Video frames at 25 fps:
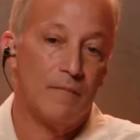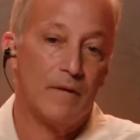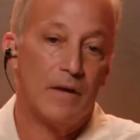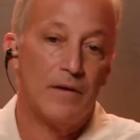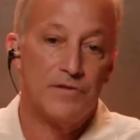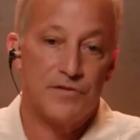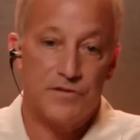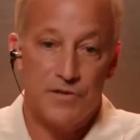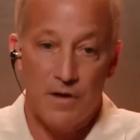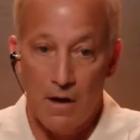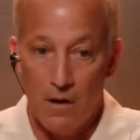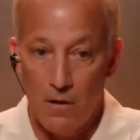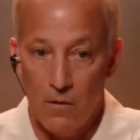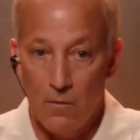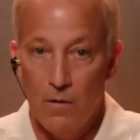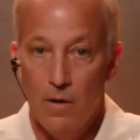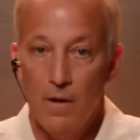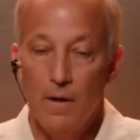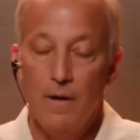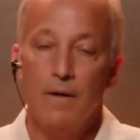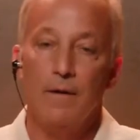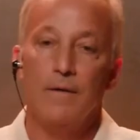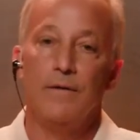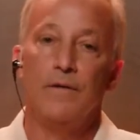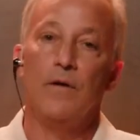So
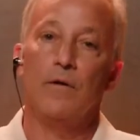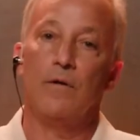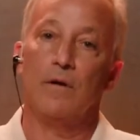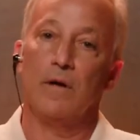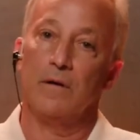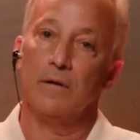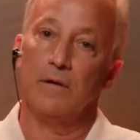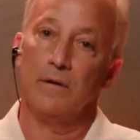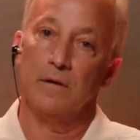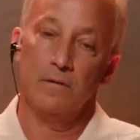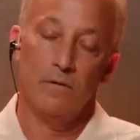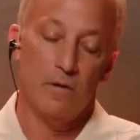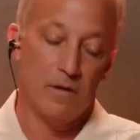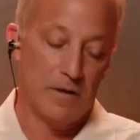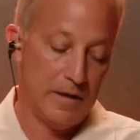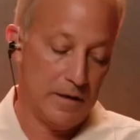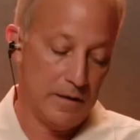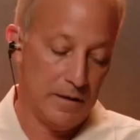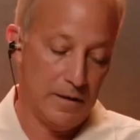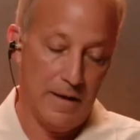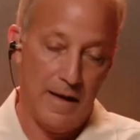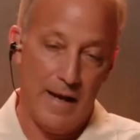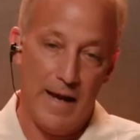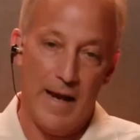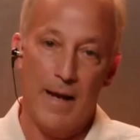You can look
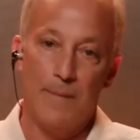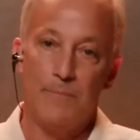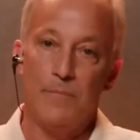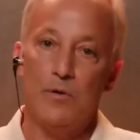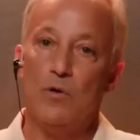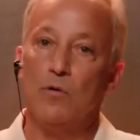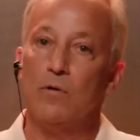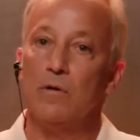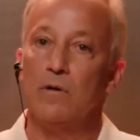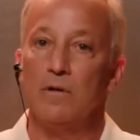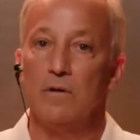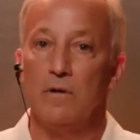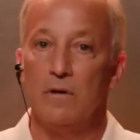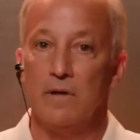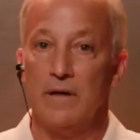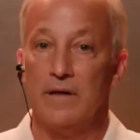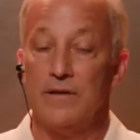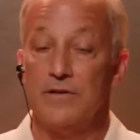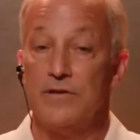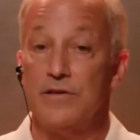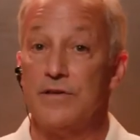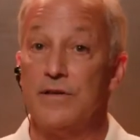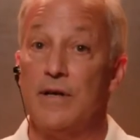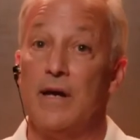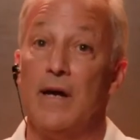at lamb, you could look
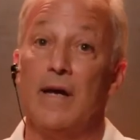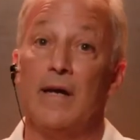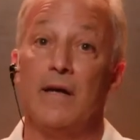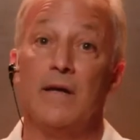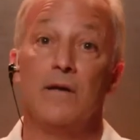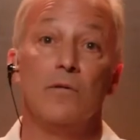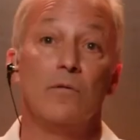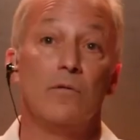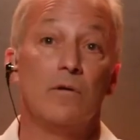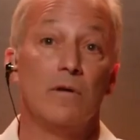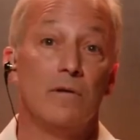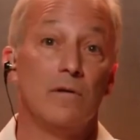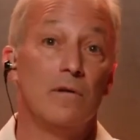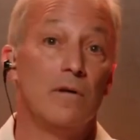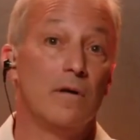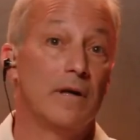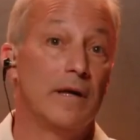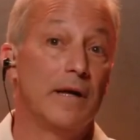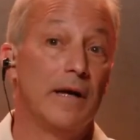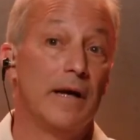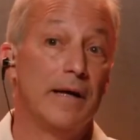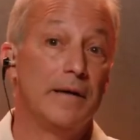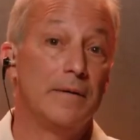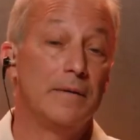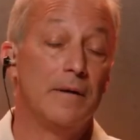at steak, you can look
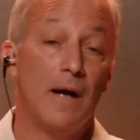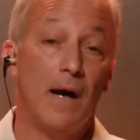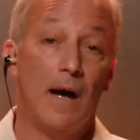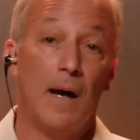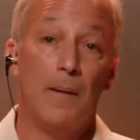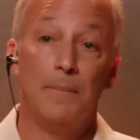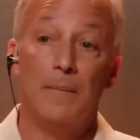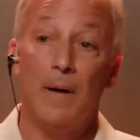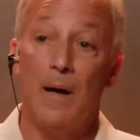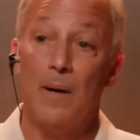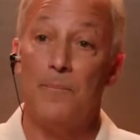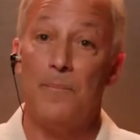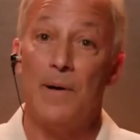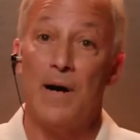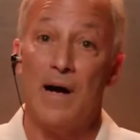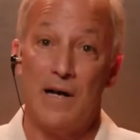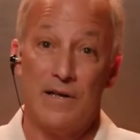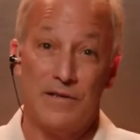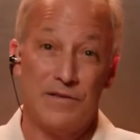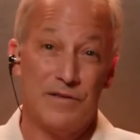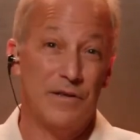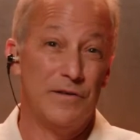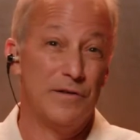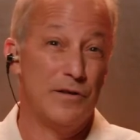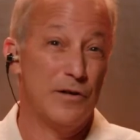at a
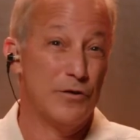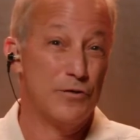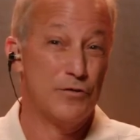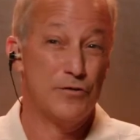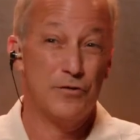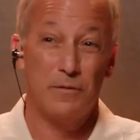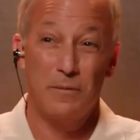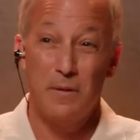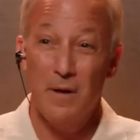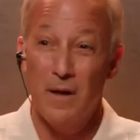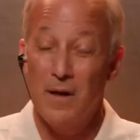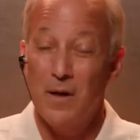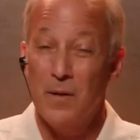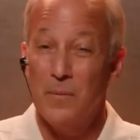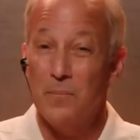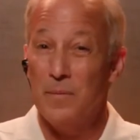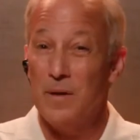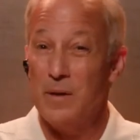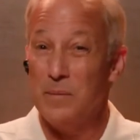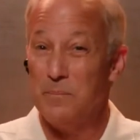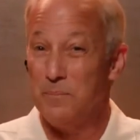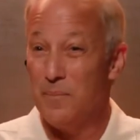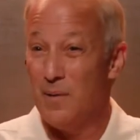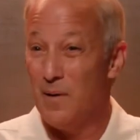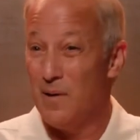pasta dish,
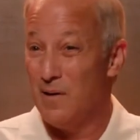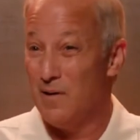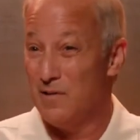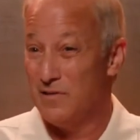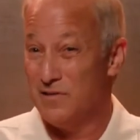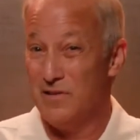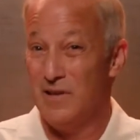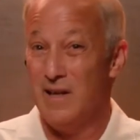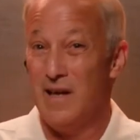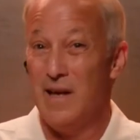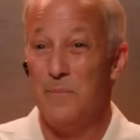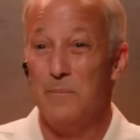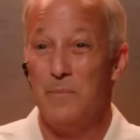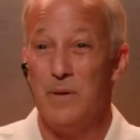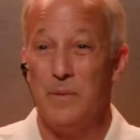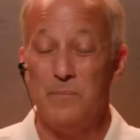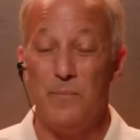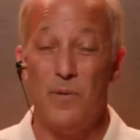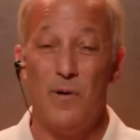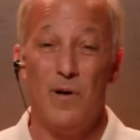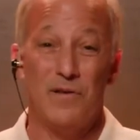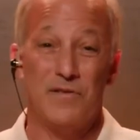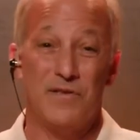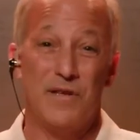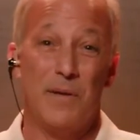meatballs, lamb
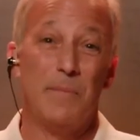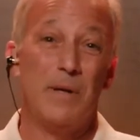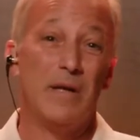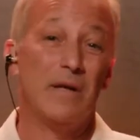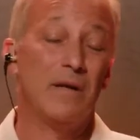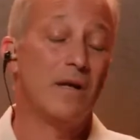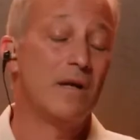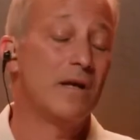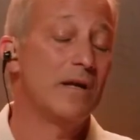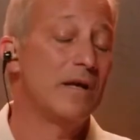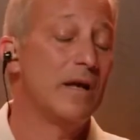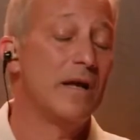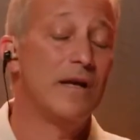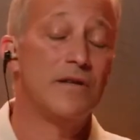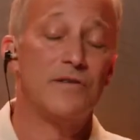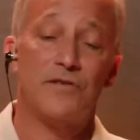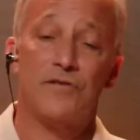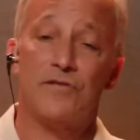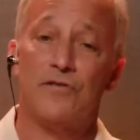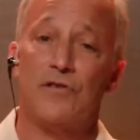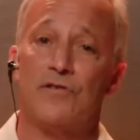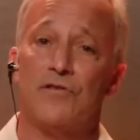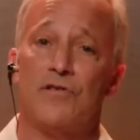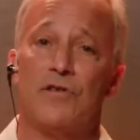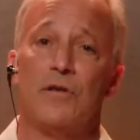meatballs. I mean, it's
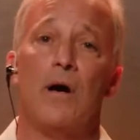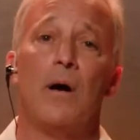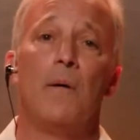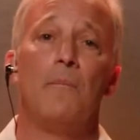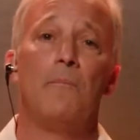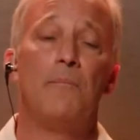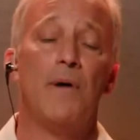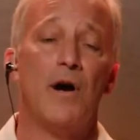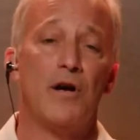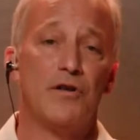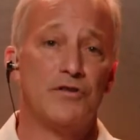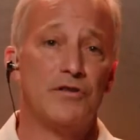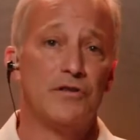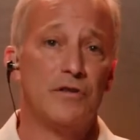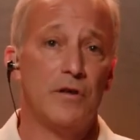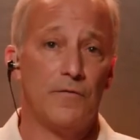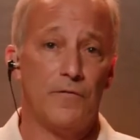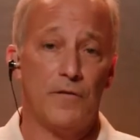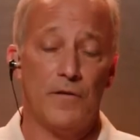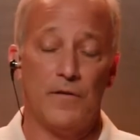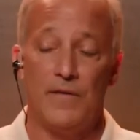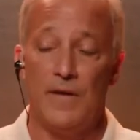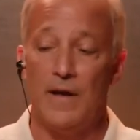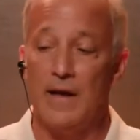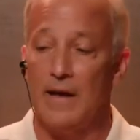just a bunch of
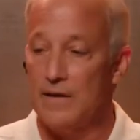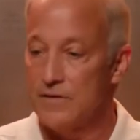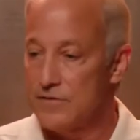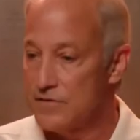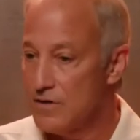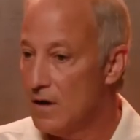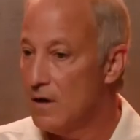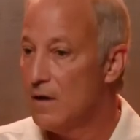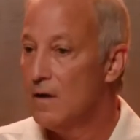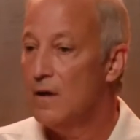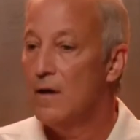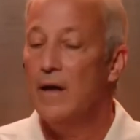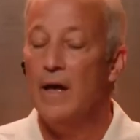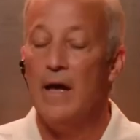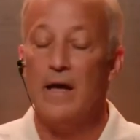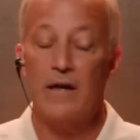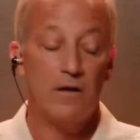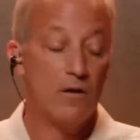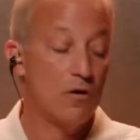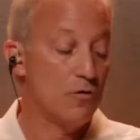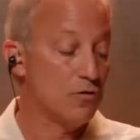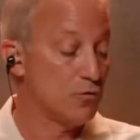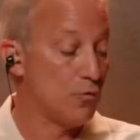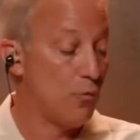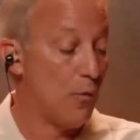different things. It
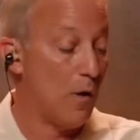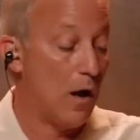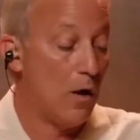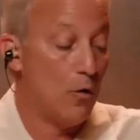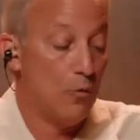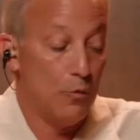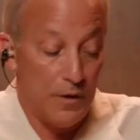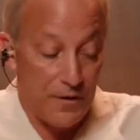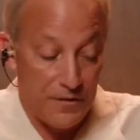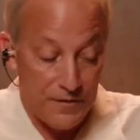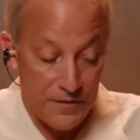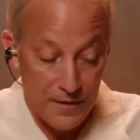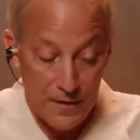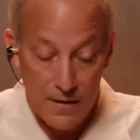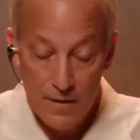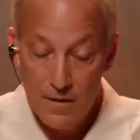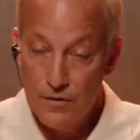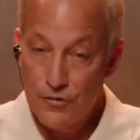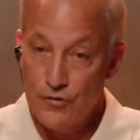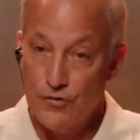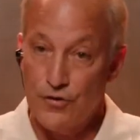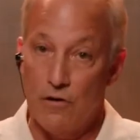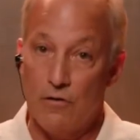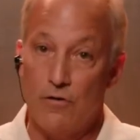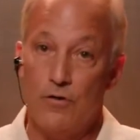goes well with
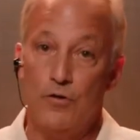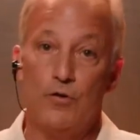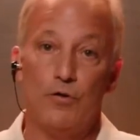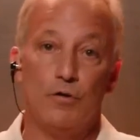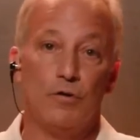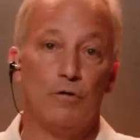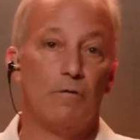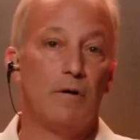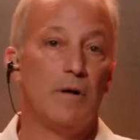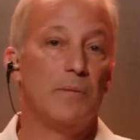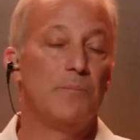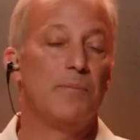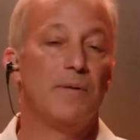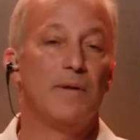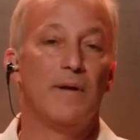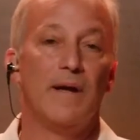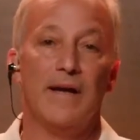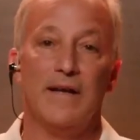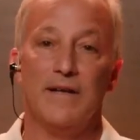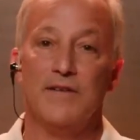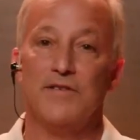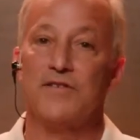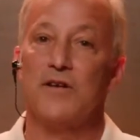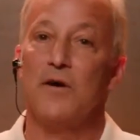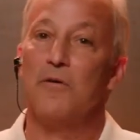charcuterie
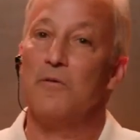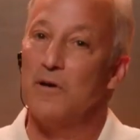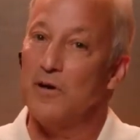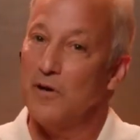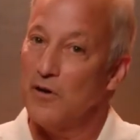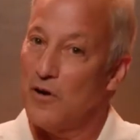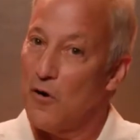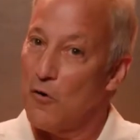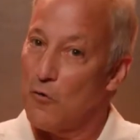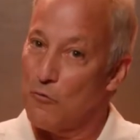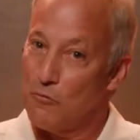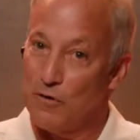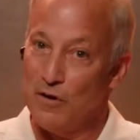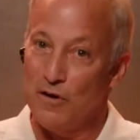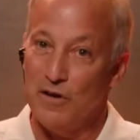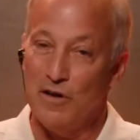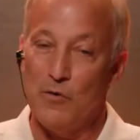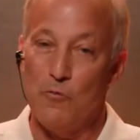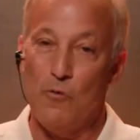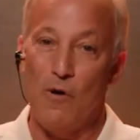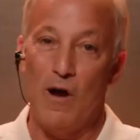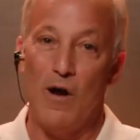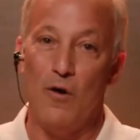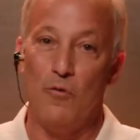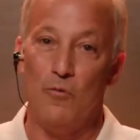plate, so it'll go really
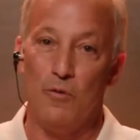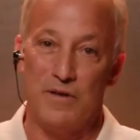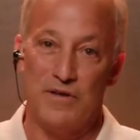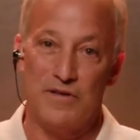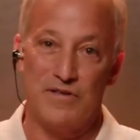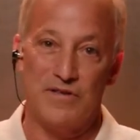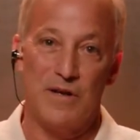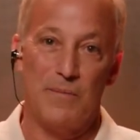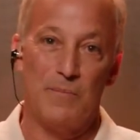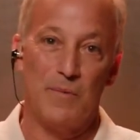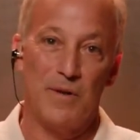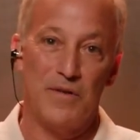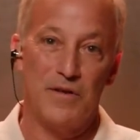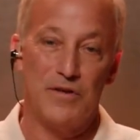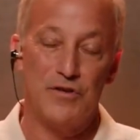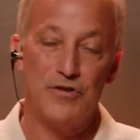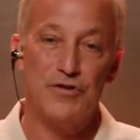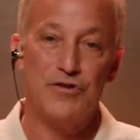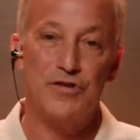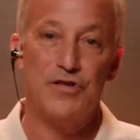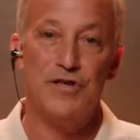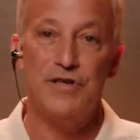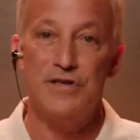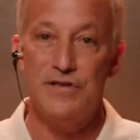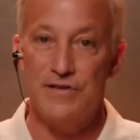well with some of the
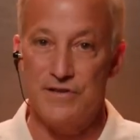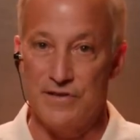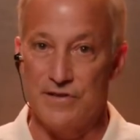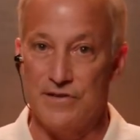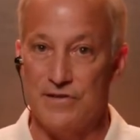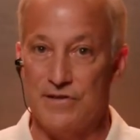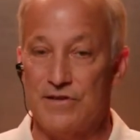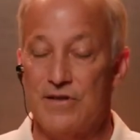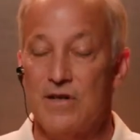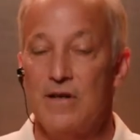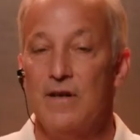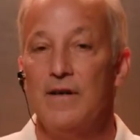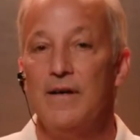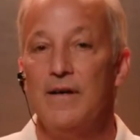cheeses.